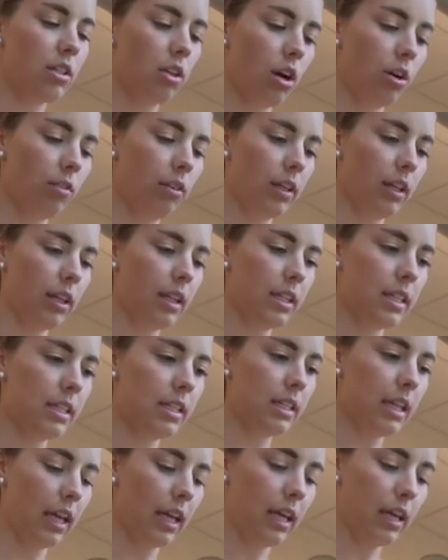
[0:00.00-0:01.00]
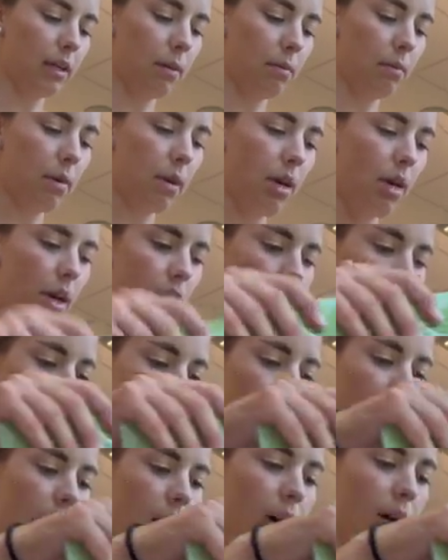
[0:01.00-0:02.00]
aren't really the same.
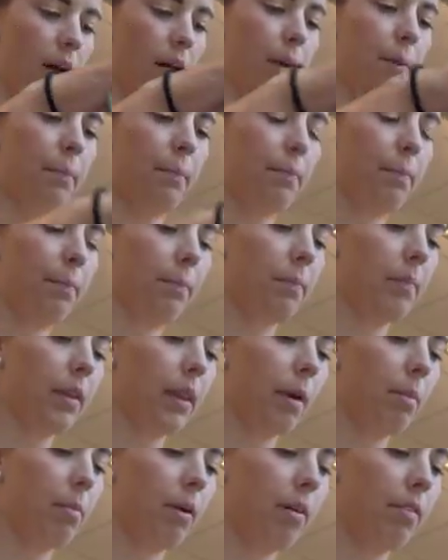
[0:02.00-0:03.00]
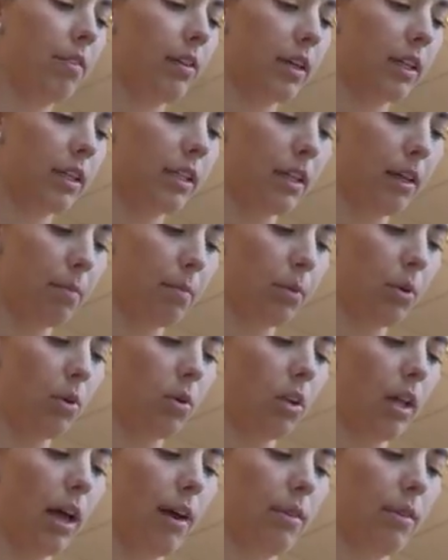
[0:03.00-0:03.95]
But for example, I